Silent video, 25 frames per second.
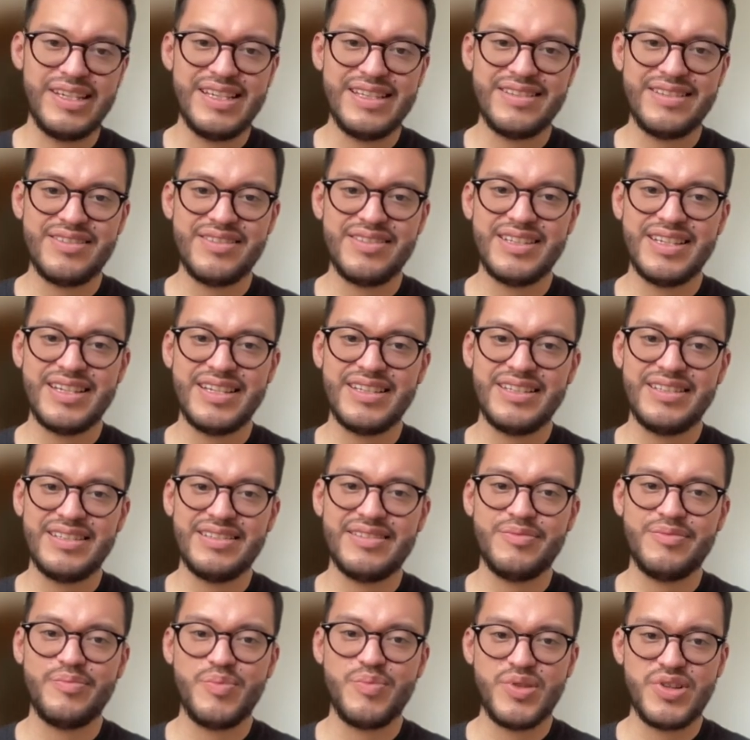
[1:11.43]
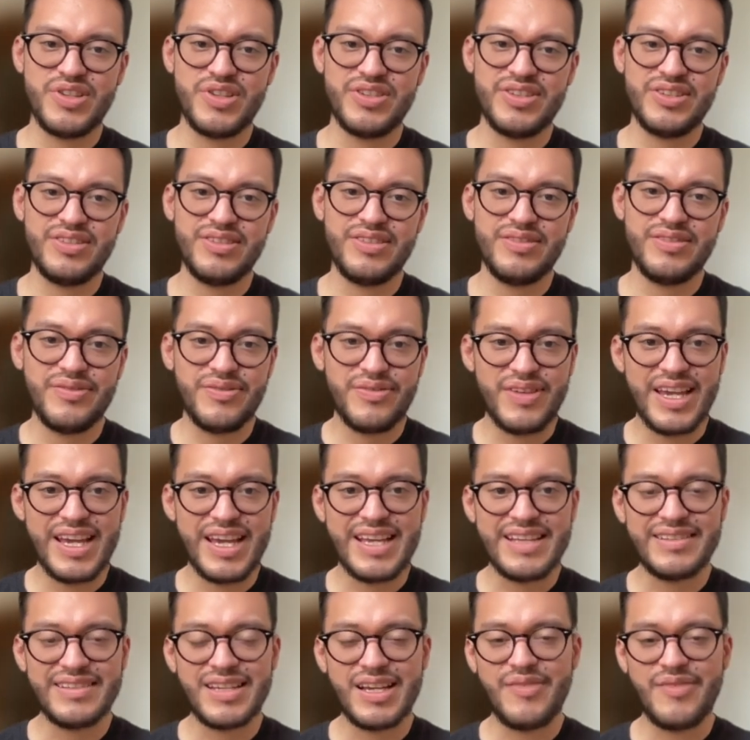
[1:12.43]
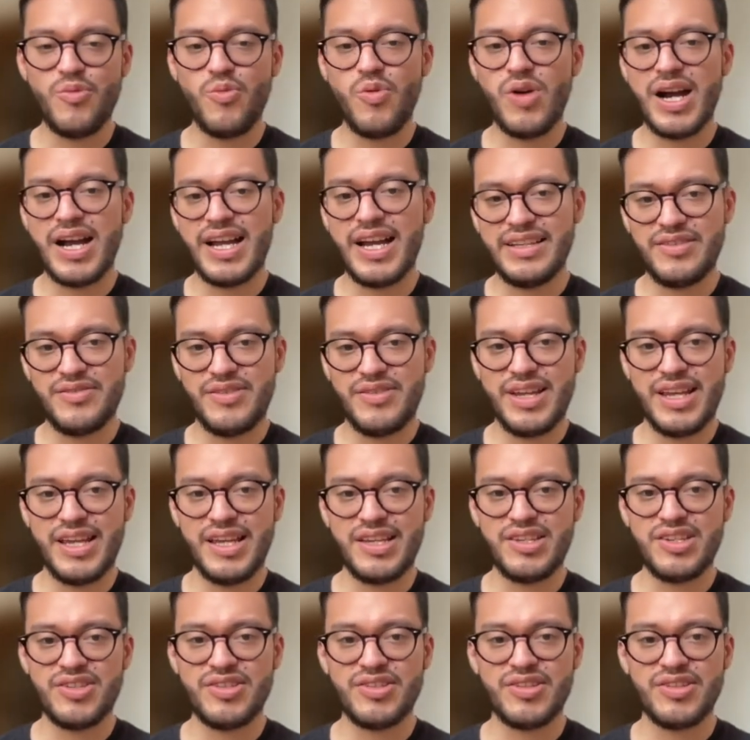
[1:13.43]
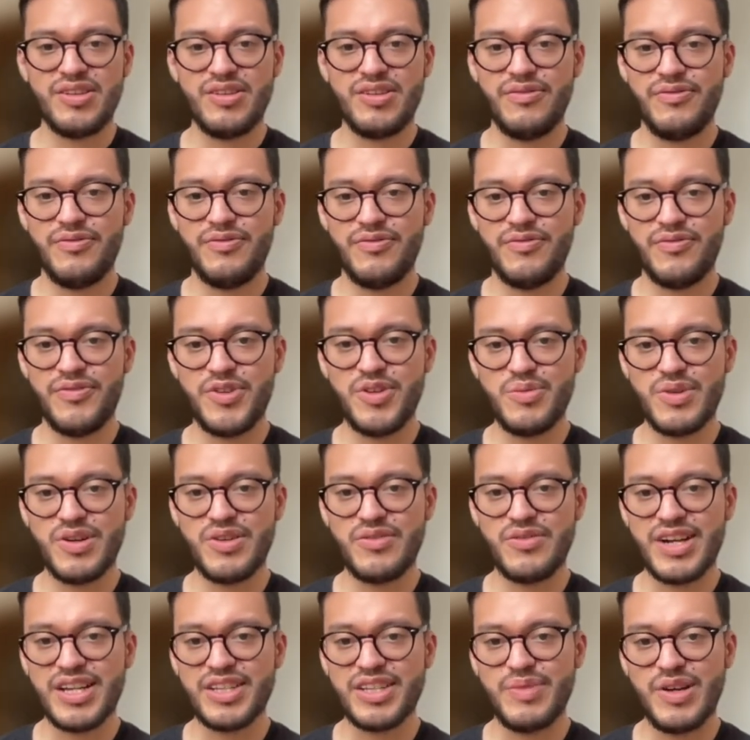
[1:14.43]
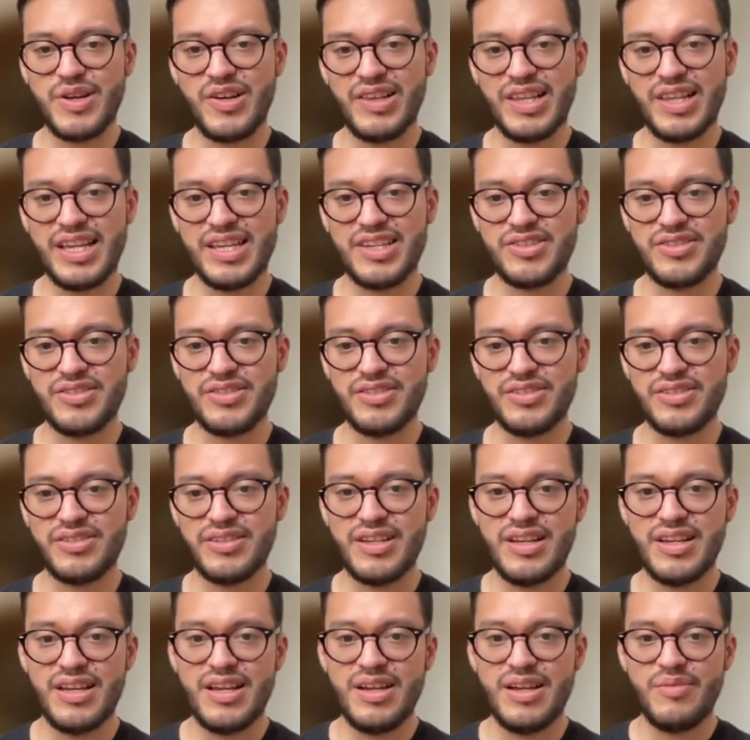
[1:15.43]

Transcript: intersex persons face a wide range of human rights violations